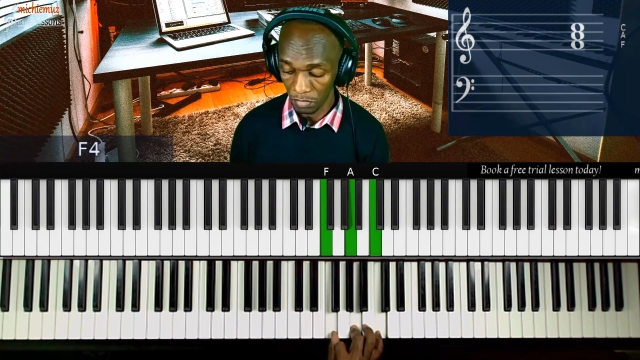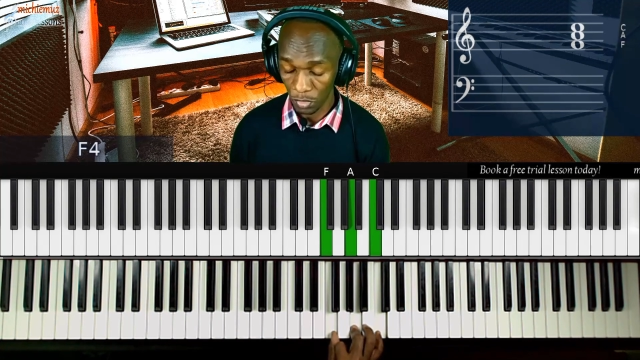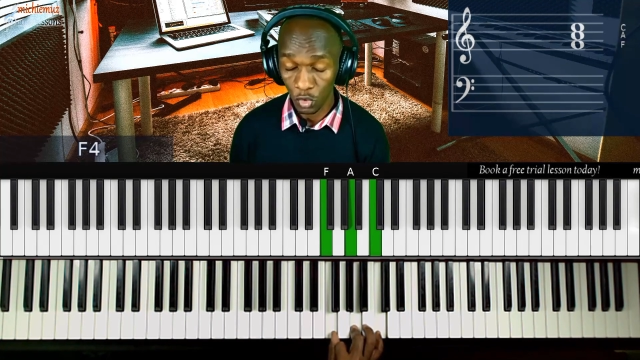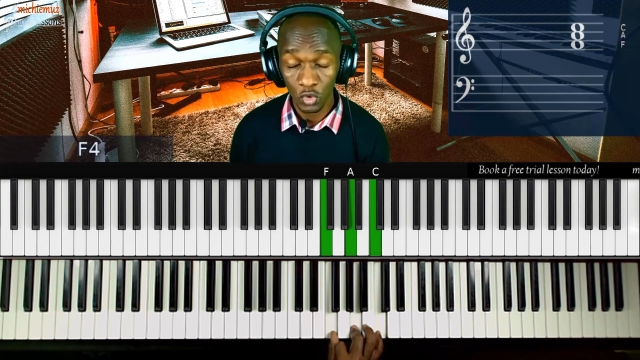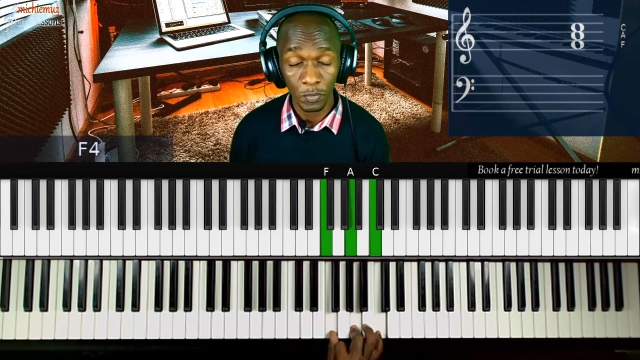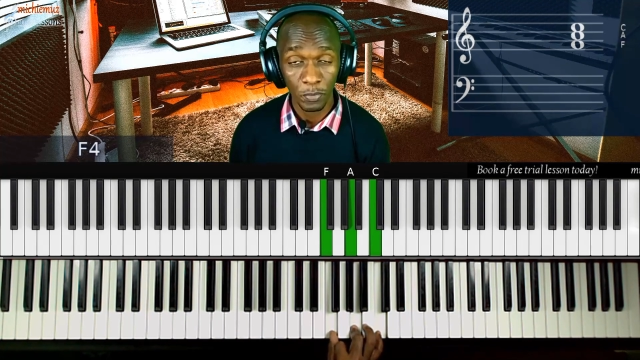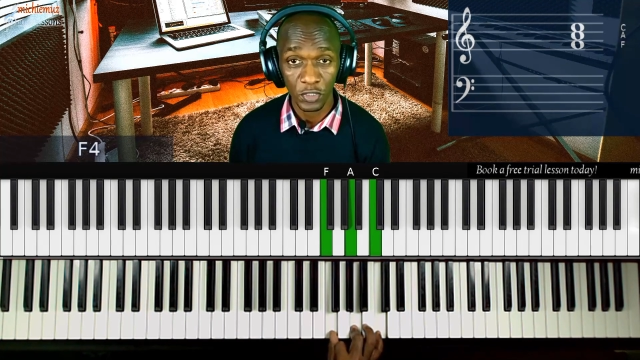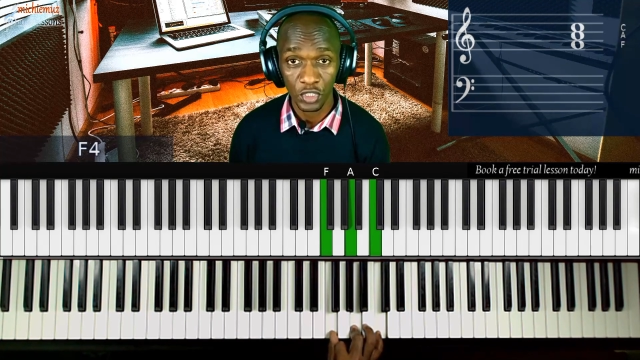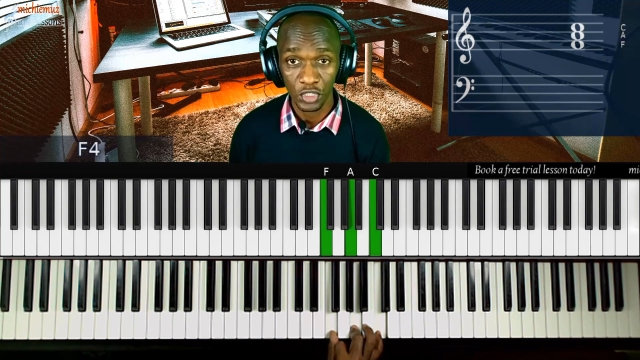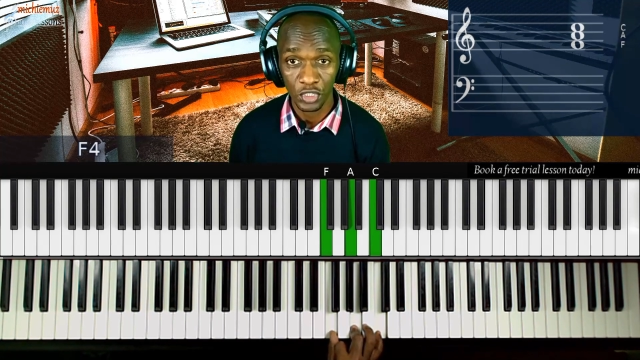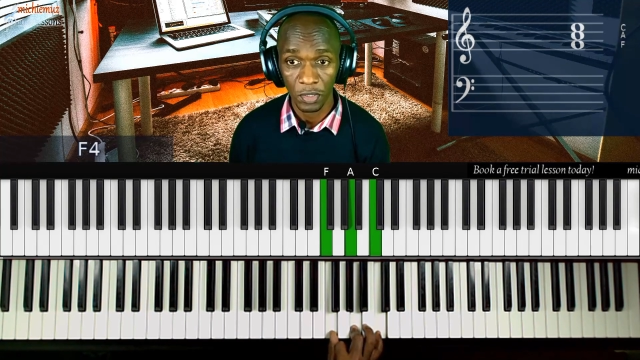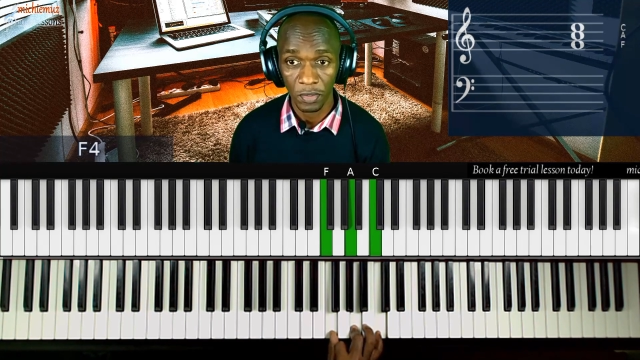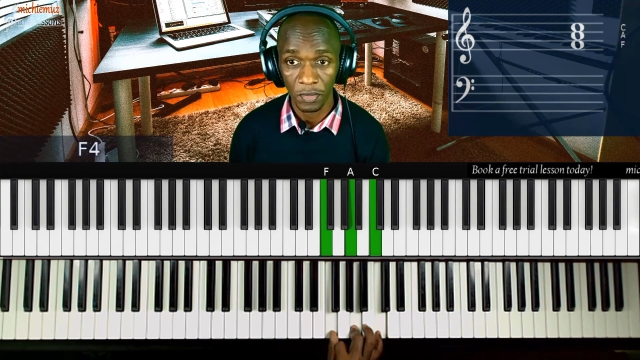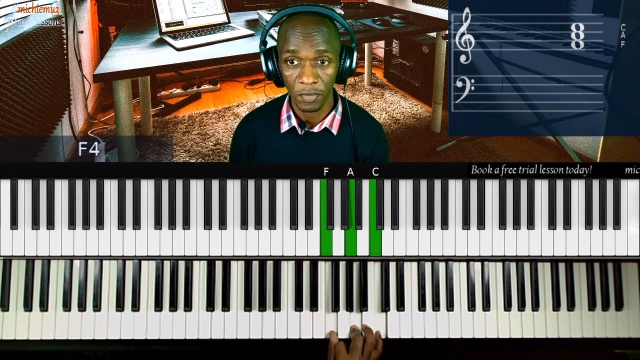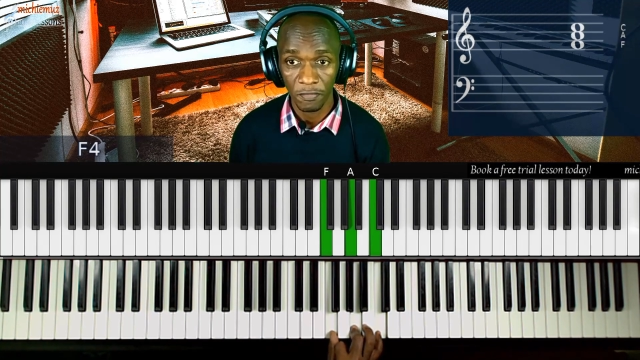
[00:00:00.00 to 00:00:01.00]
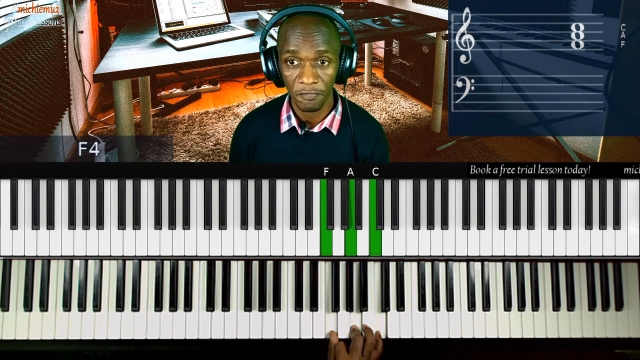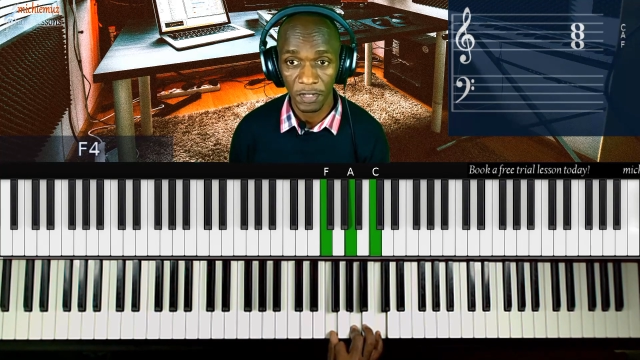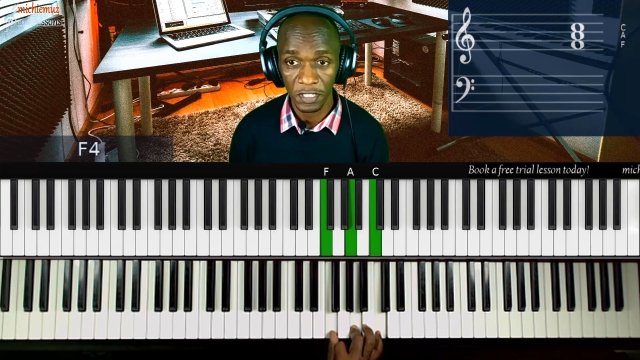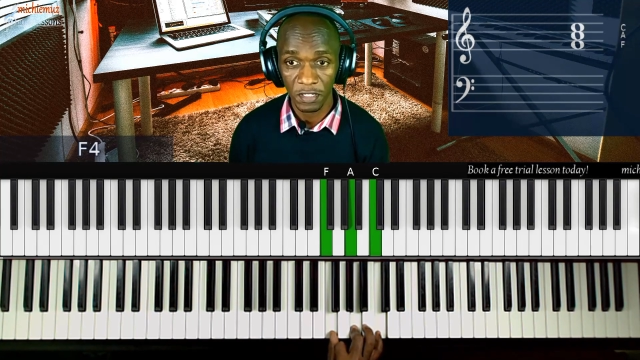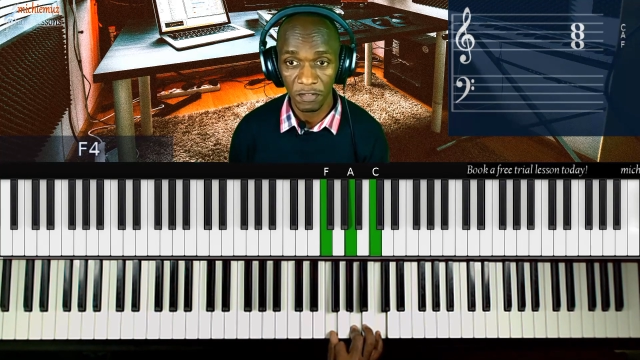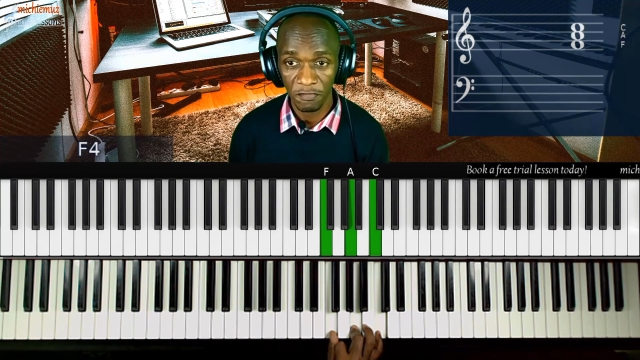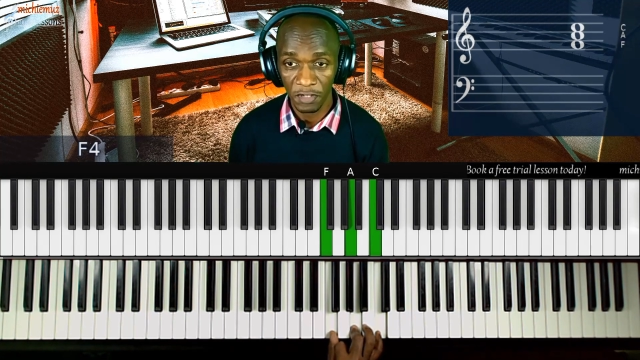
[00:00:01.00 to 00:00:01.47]
root position.
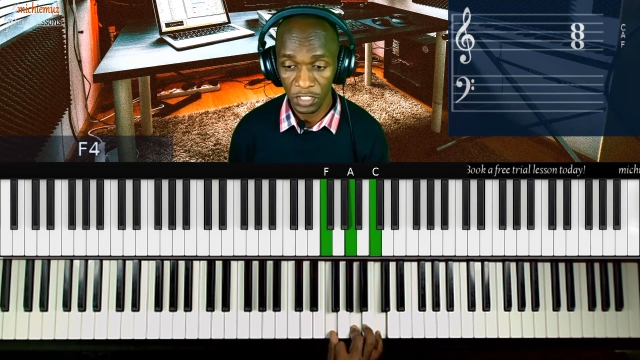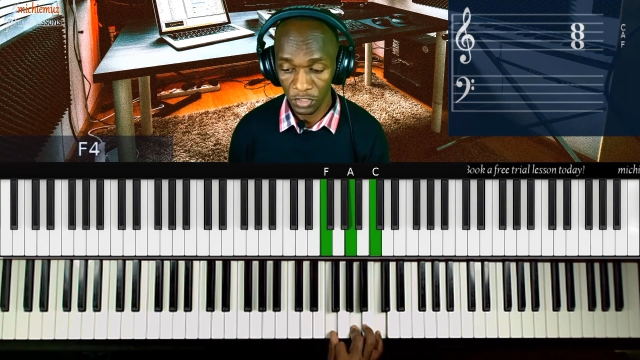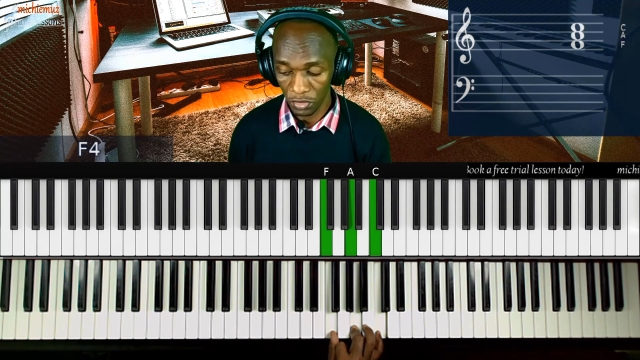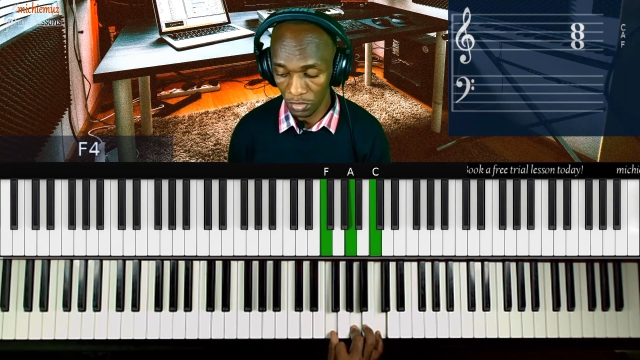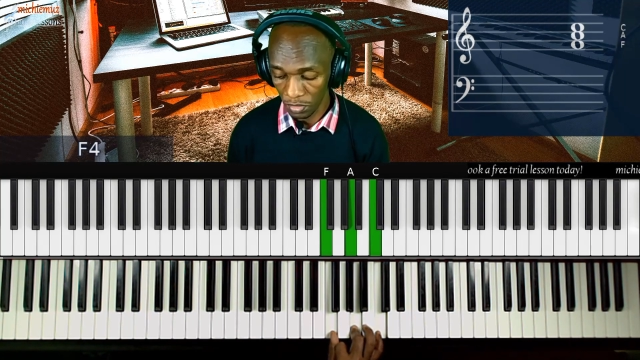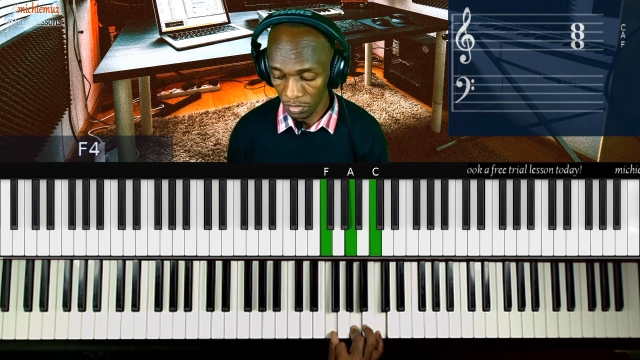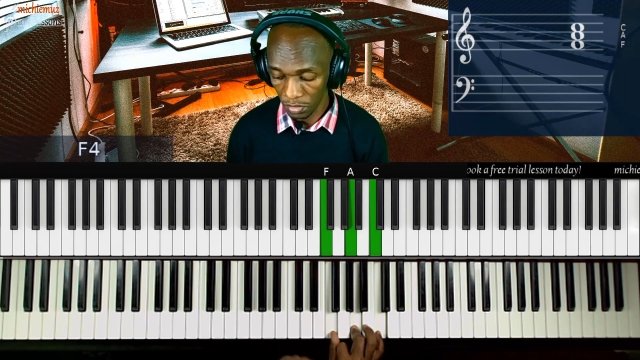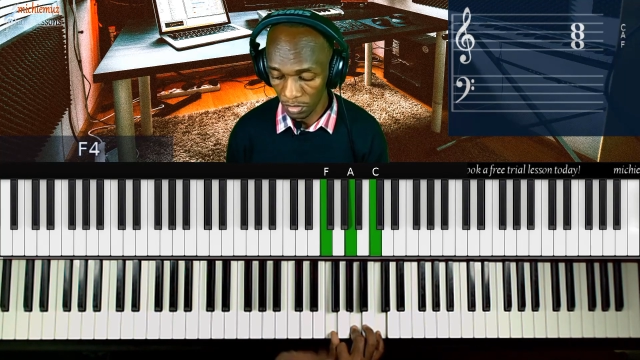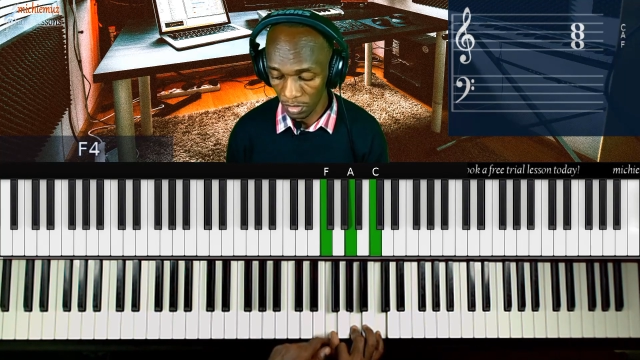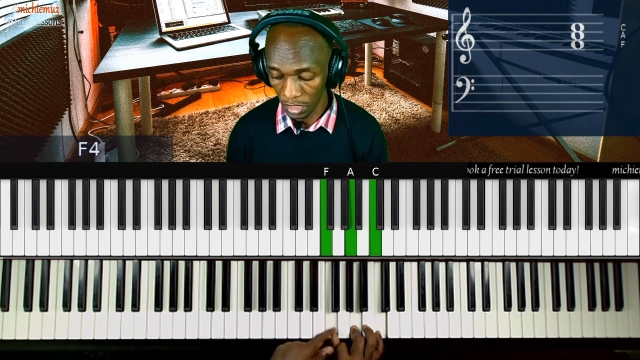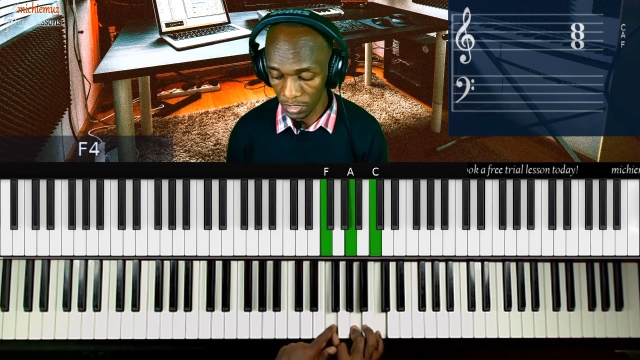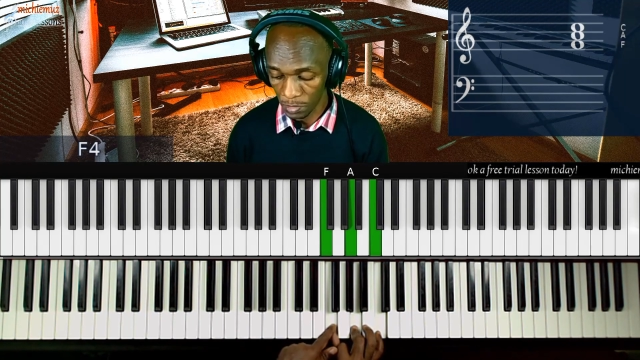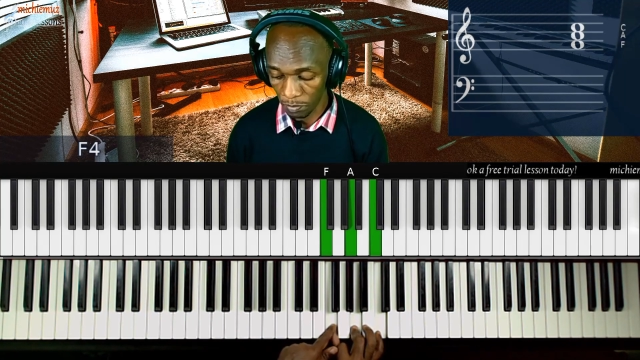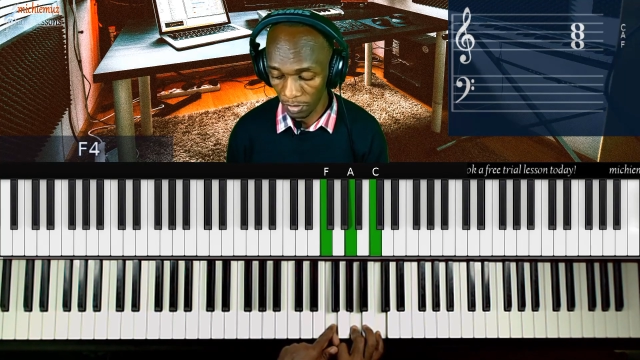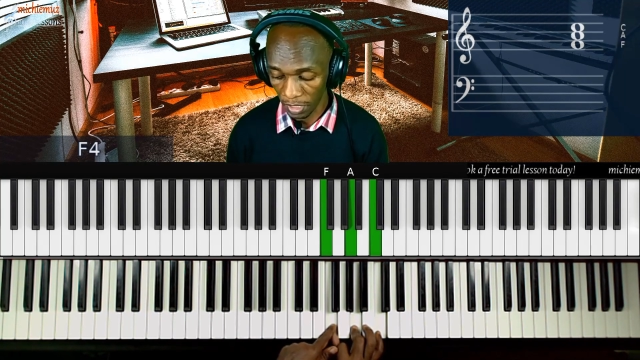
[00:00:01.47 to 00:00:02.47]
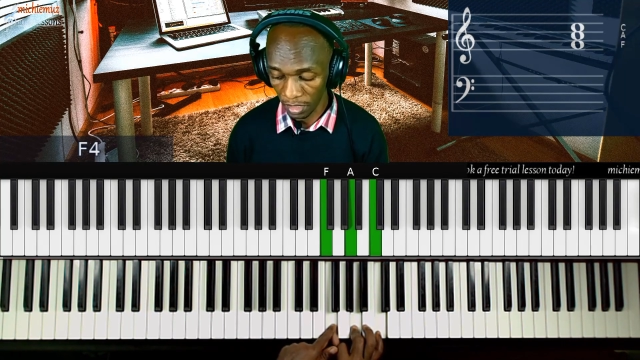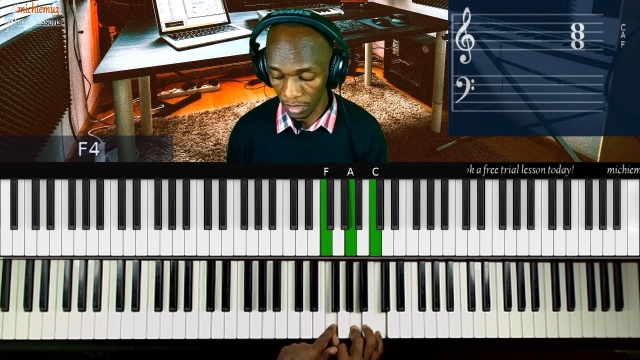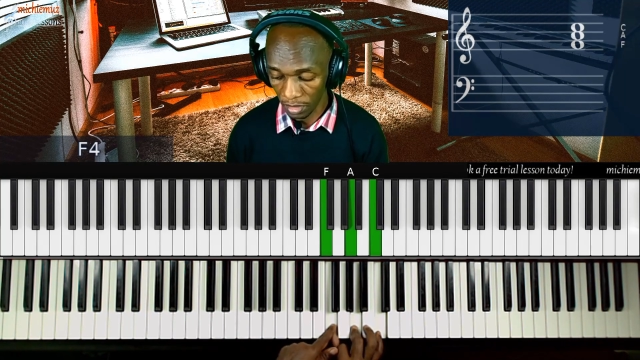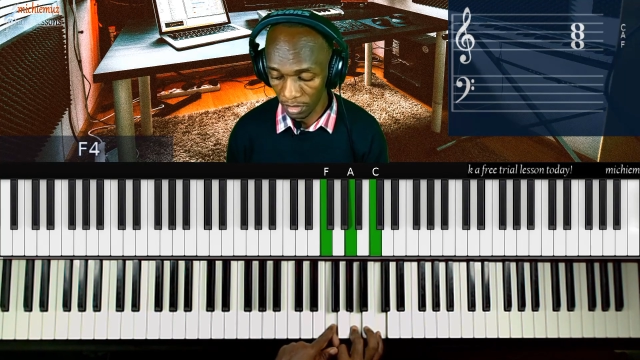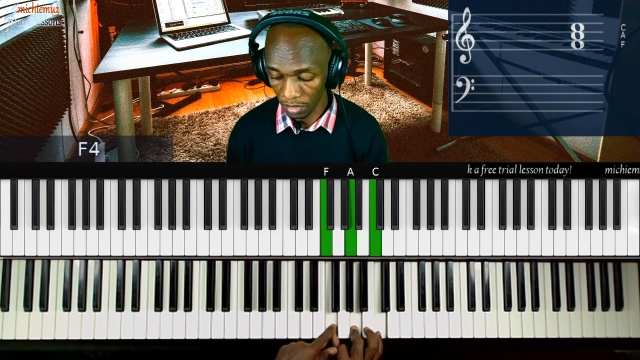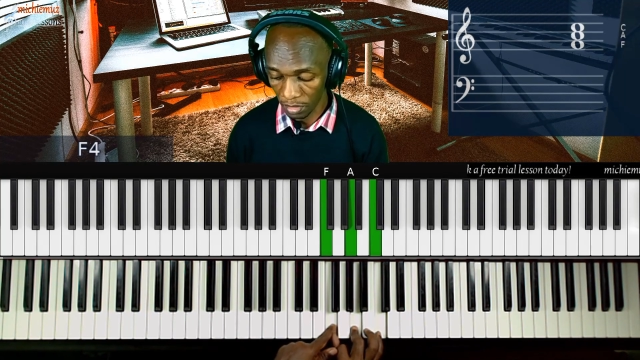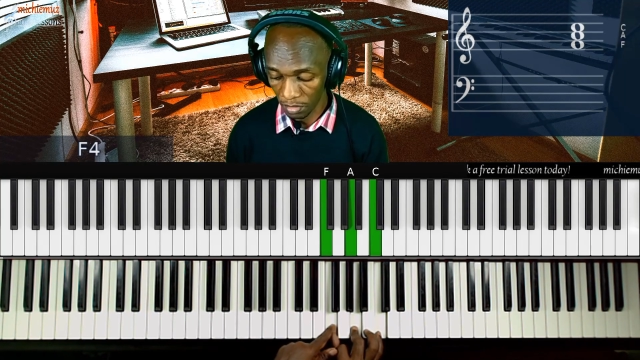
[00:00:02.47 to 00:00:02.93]
First inversion, let's
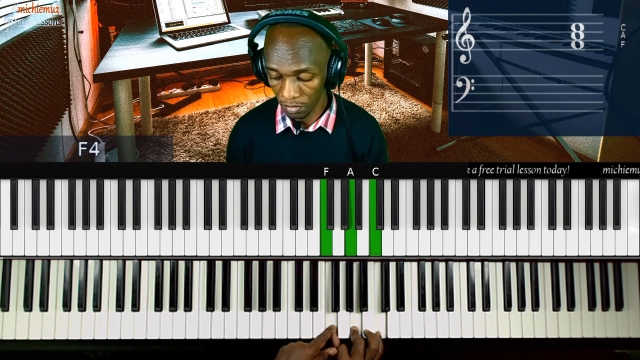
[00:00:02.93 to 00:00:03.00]
play